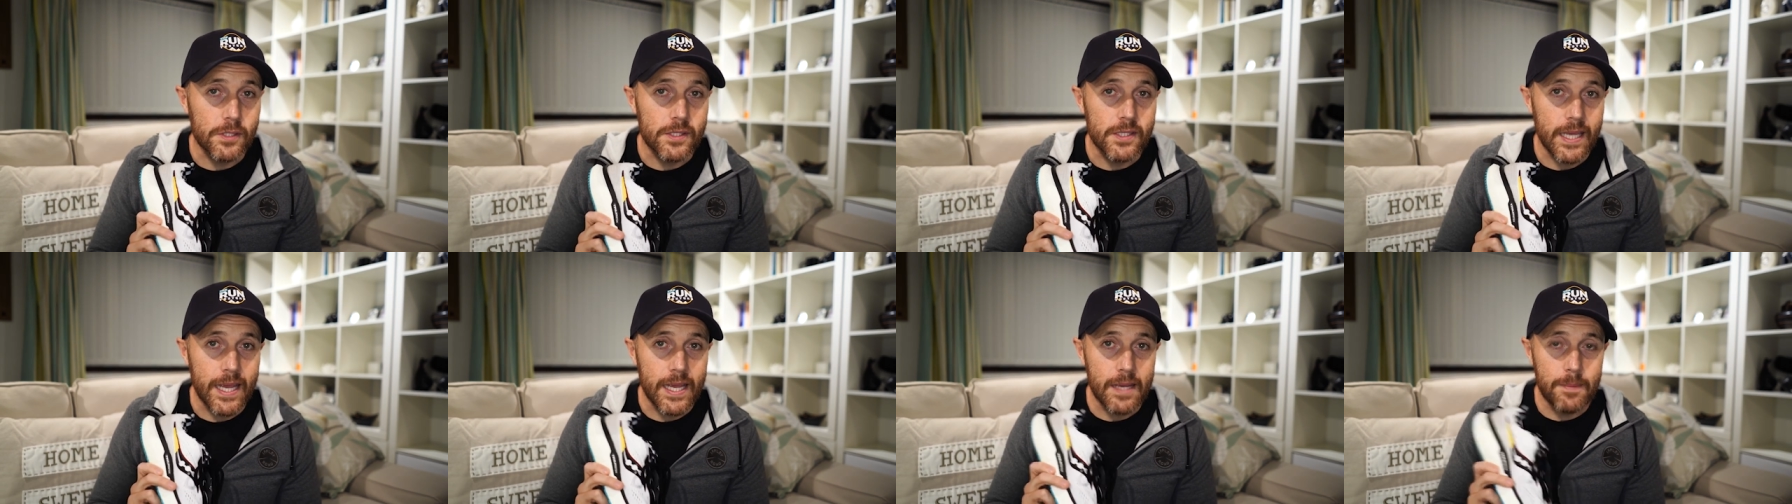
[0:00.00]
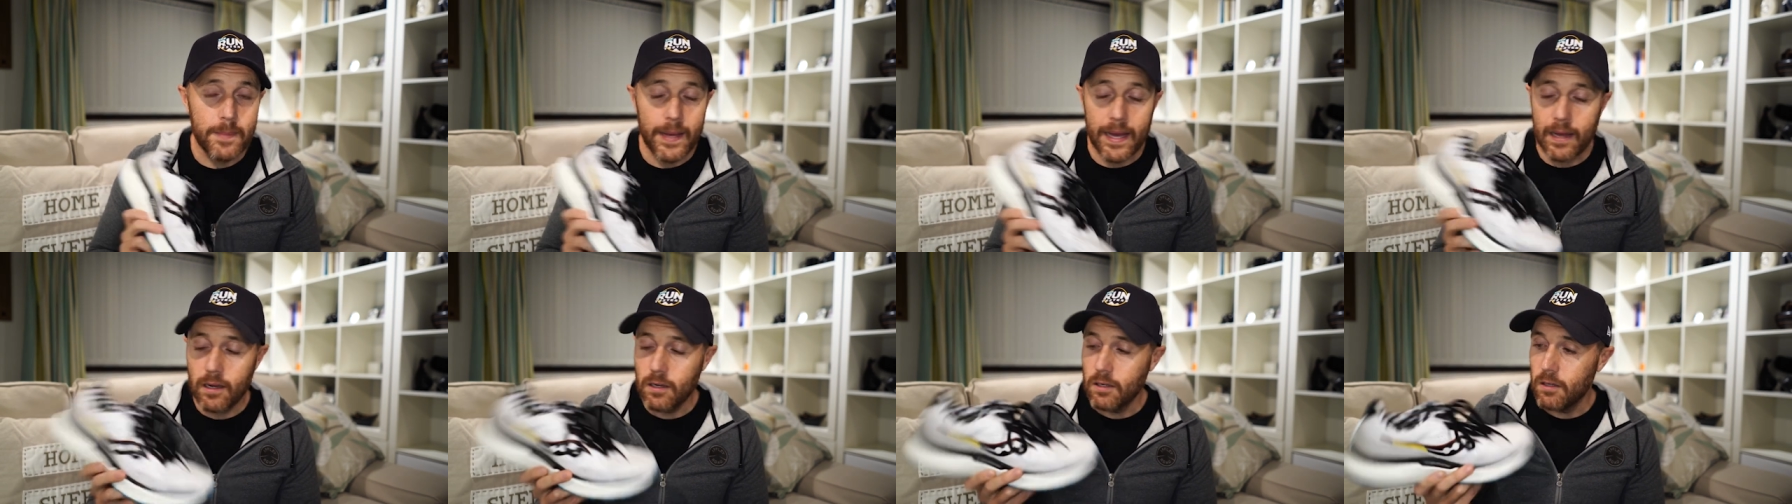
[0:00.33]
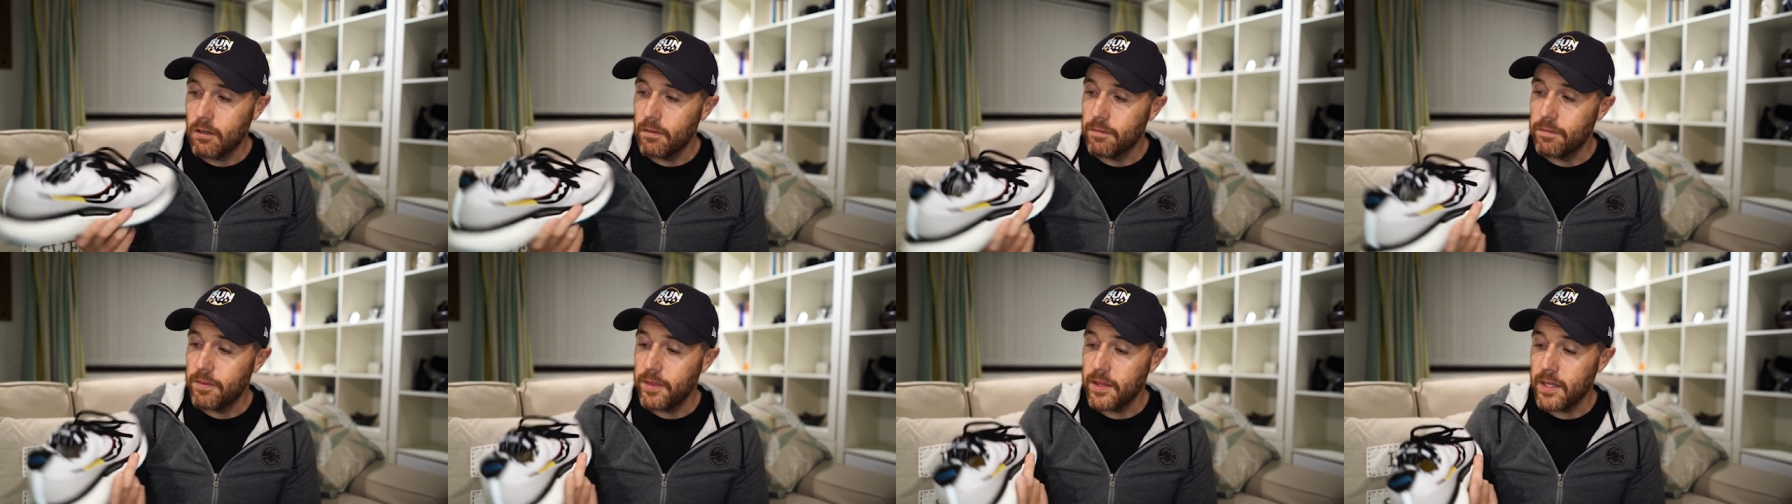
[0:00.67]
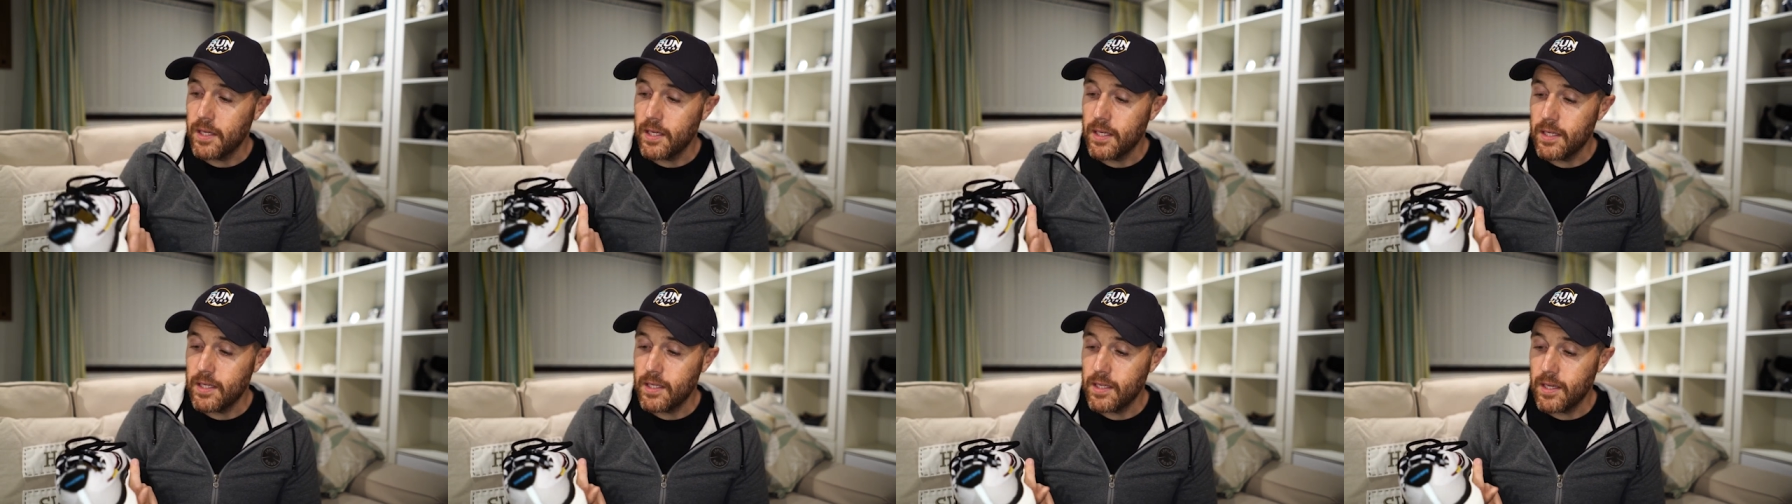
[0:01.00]
say about a lot of
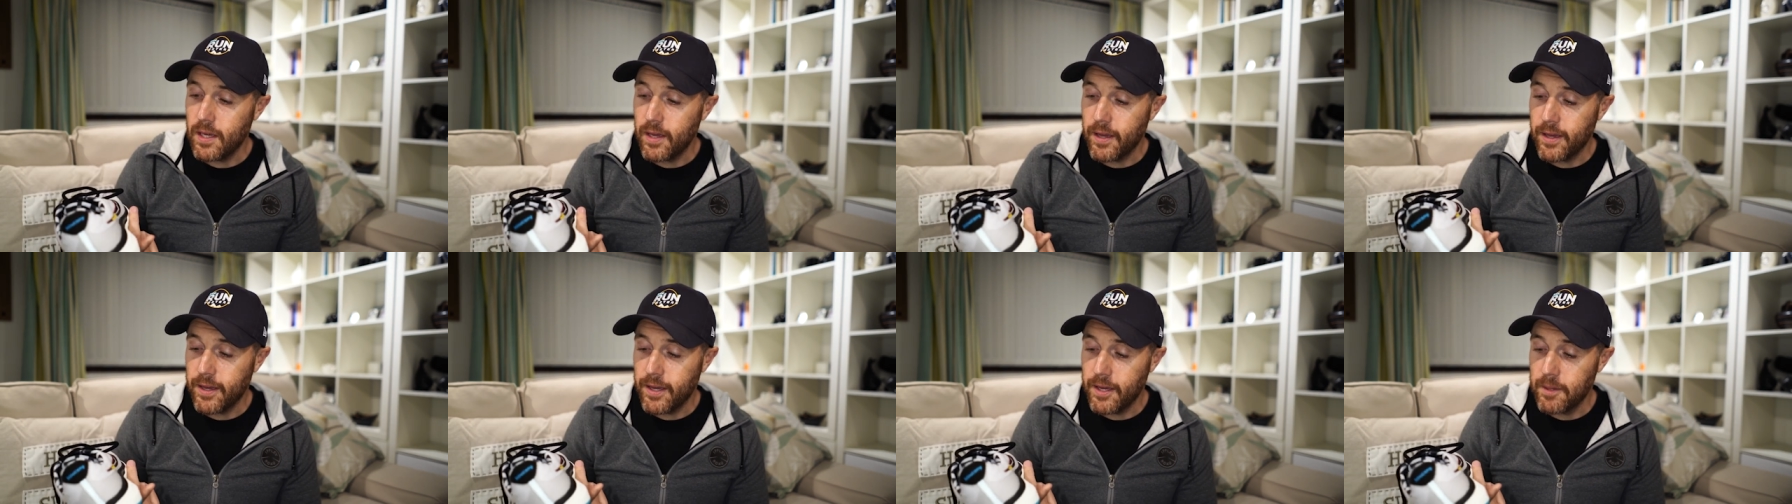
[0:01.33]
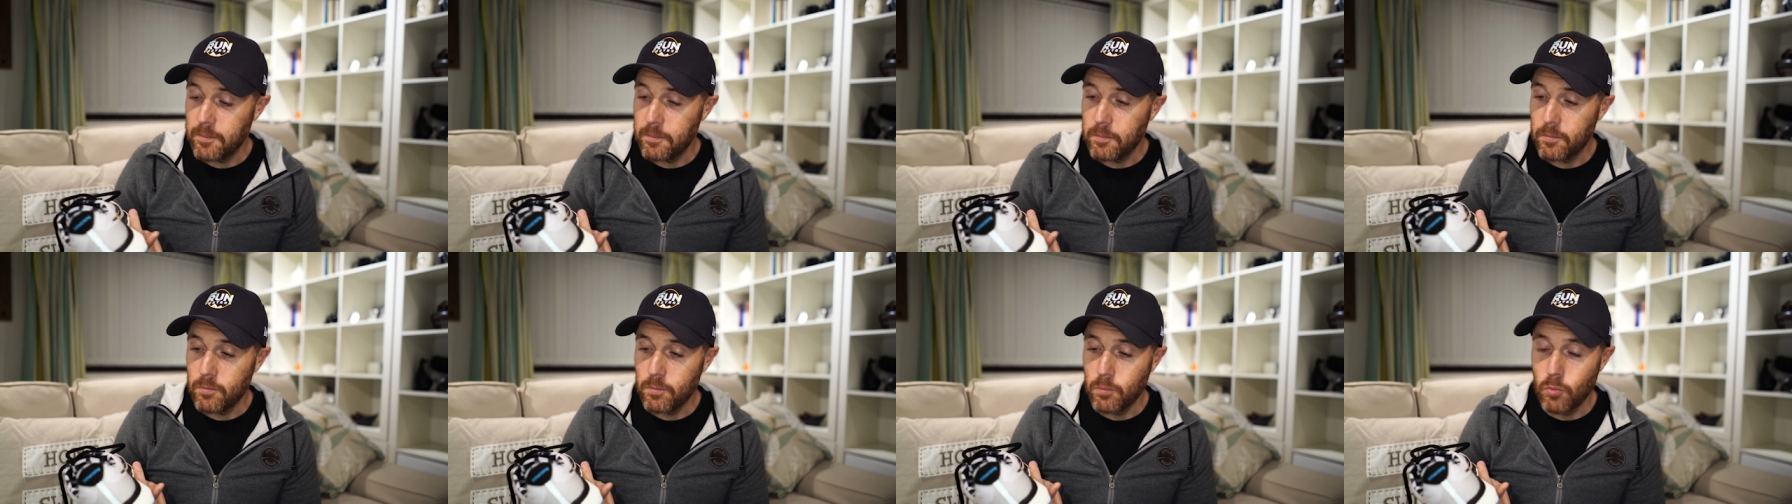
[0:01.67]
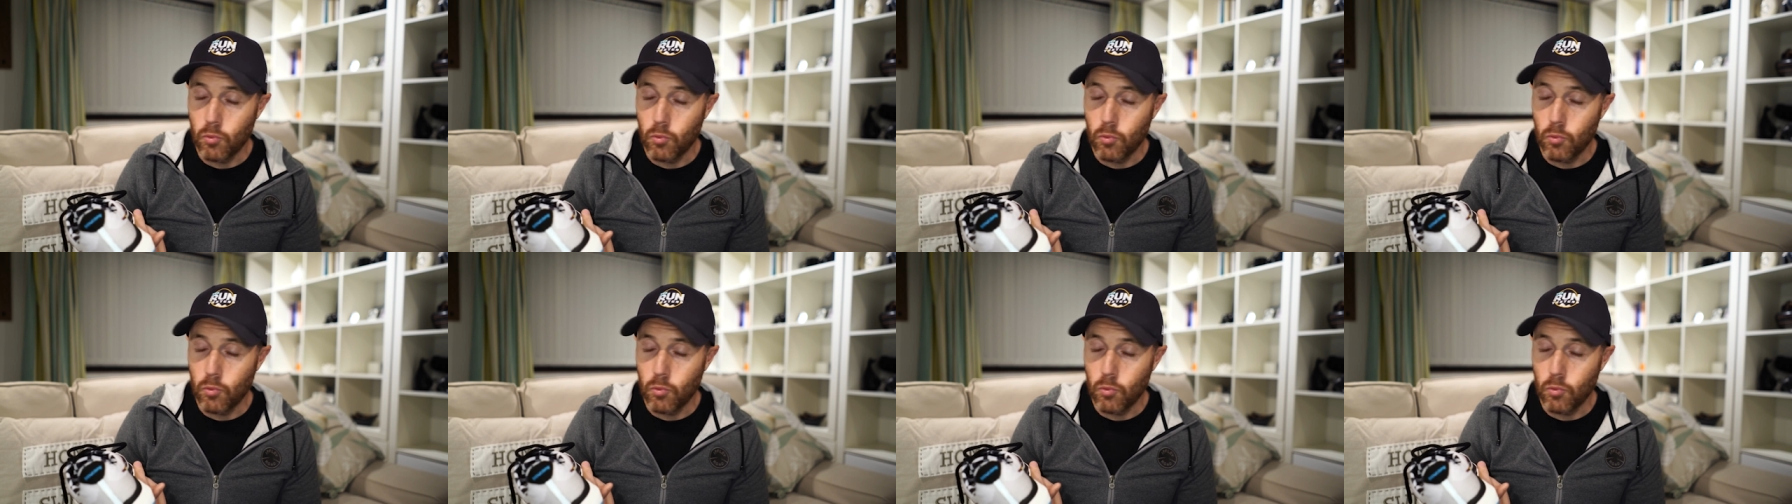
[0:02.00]
the um,